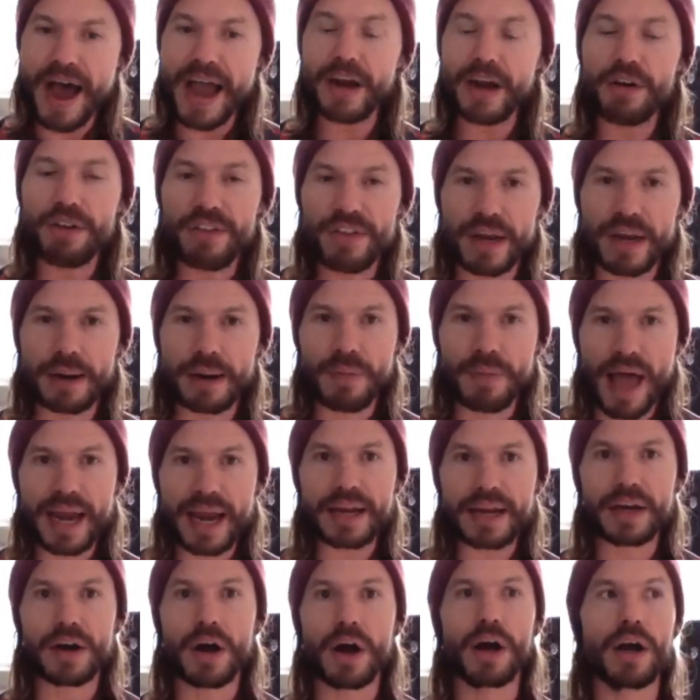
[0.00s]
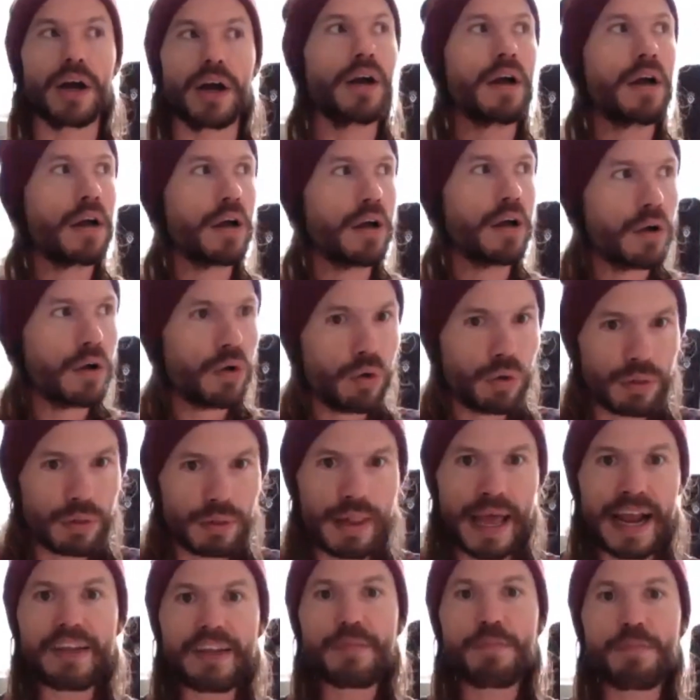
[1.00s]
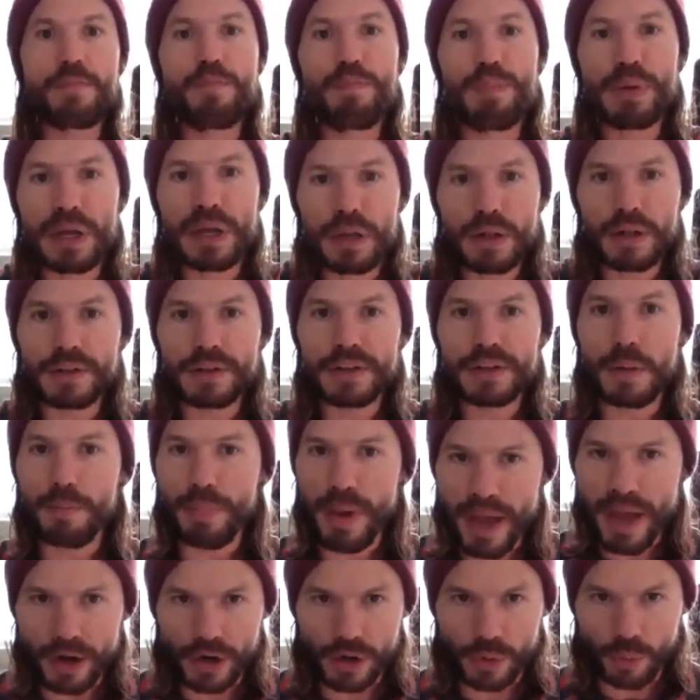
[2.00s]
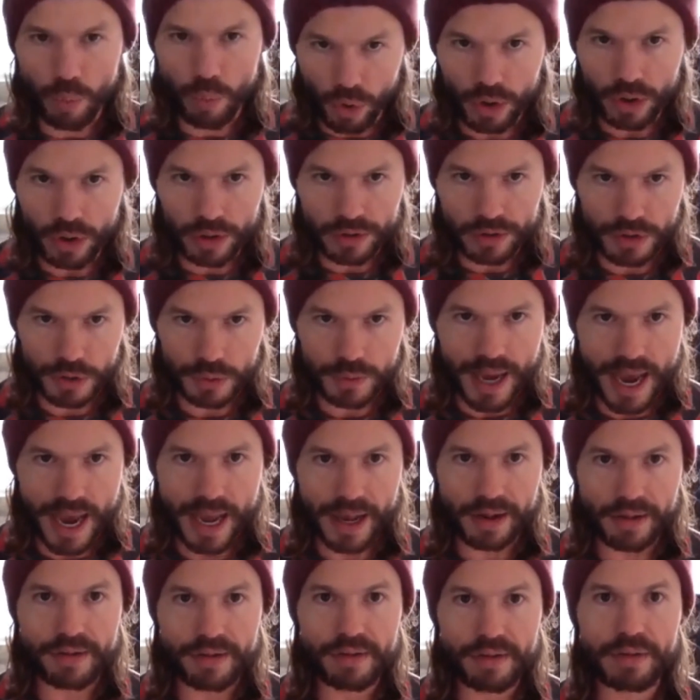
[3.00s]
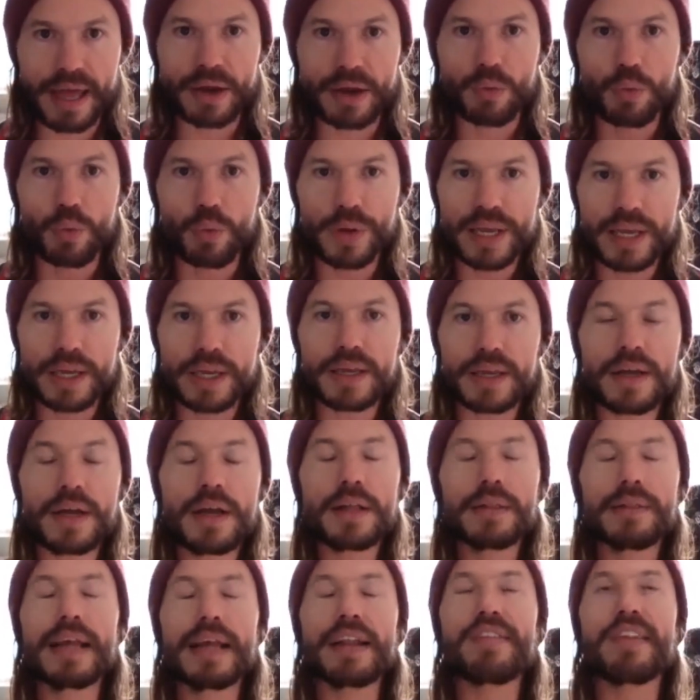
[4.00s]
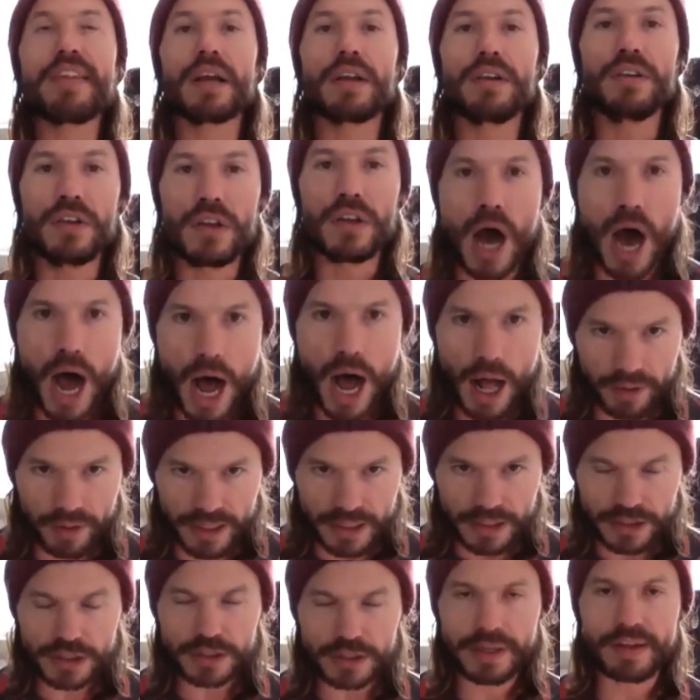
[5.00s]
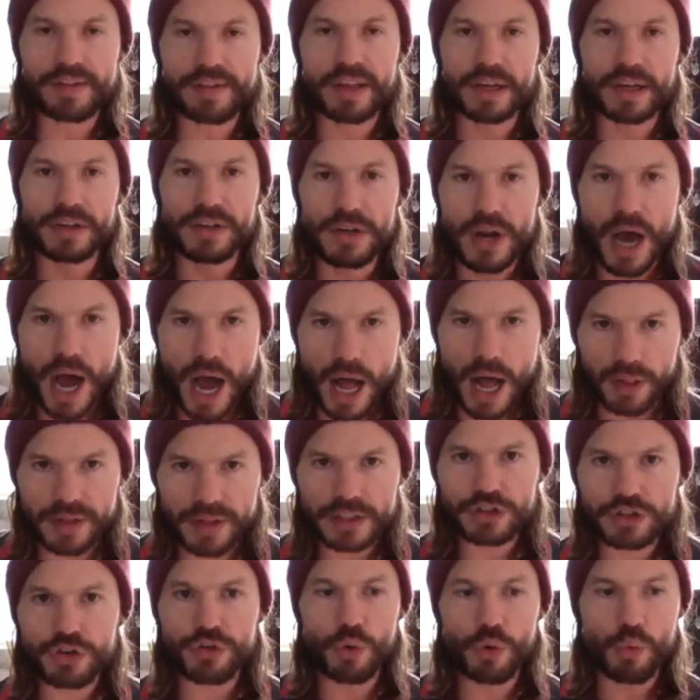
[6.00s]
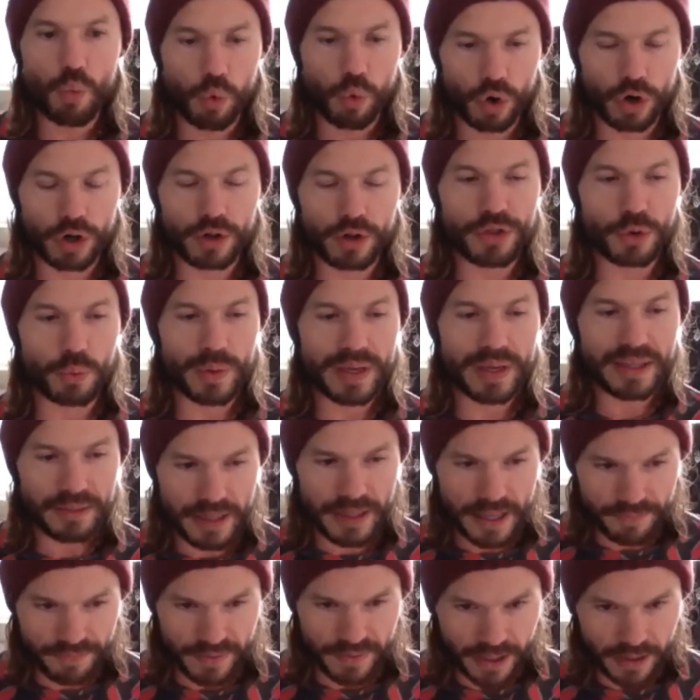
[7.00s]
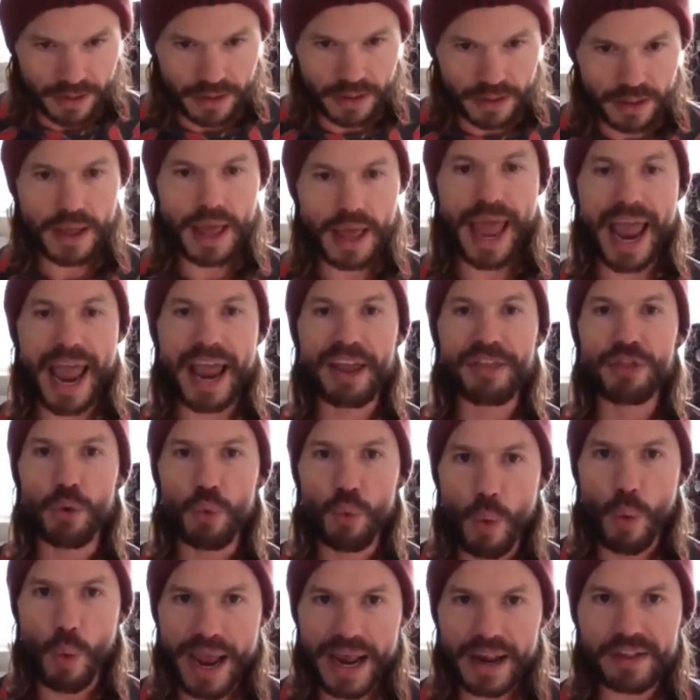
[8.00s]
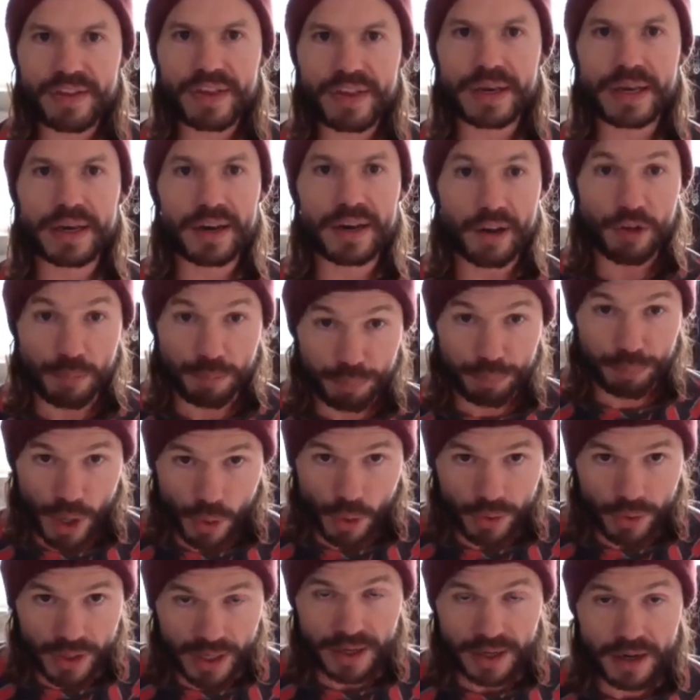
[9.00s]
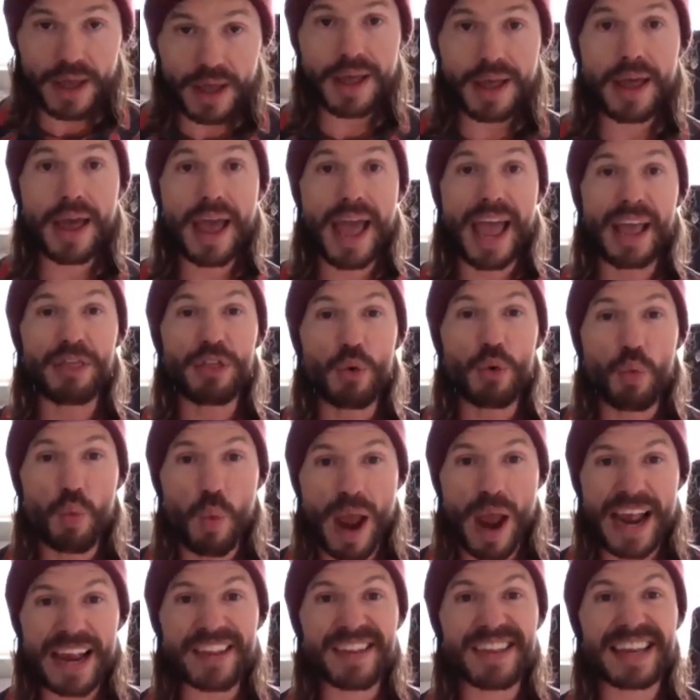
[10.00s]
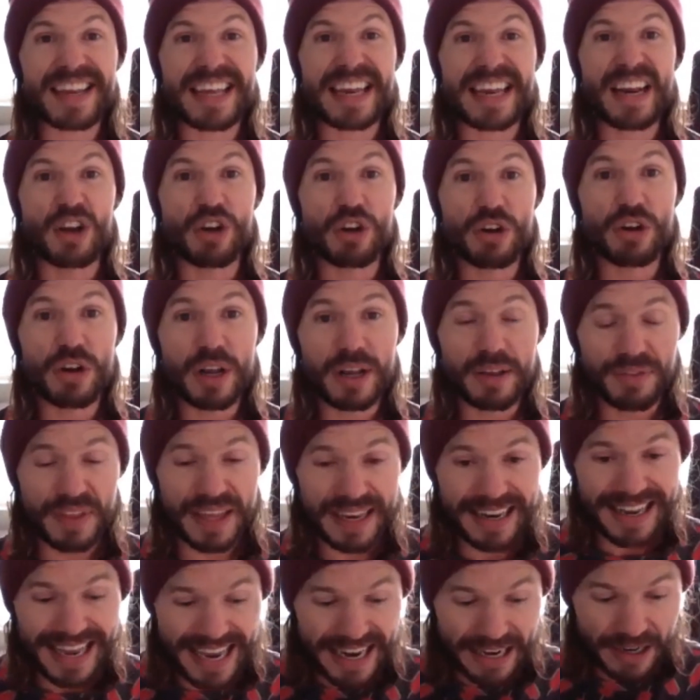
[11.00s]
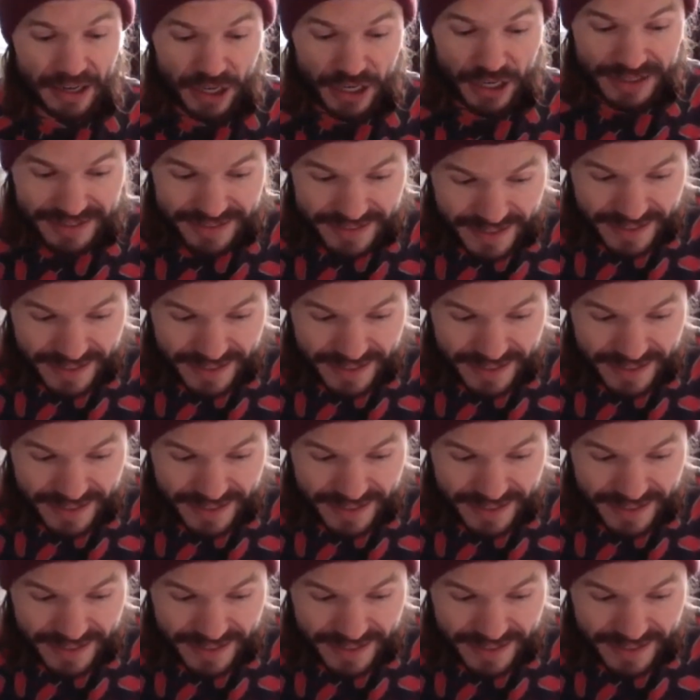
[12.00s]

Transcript: the fires that I'm lighting are, let's build a better world, you guys. Like let's acknowledge the world that we live in, and the ways that it is broken, and the ways that it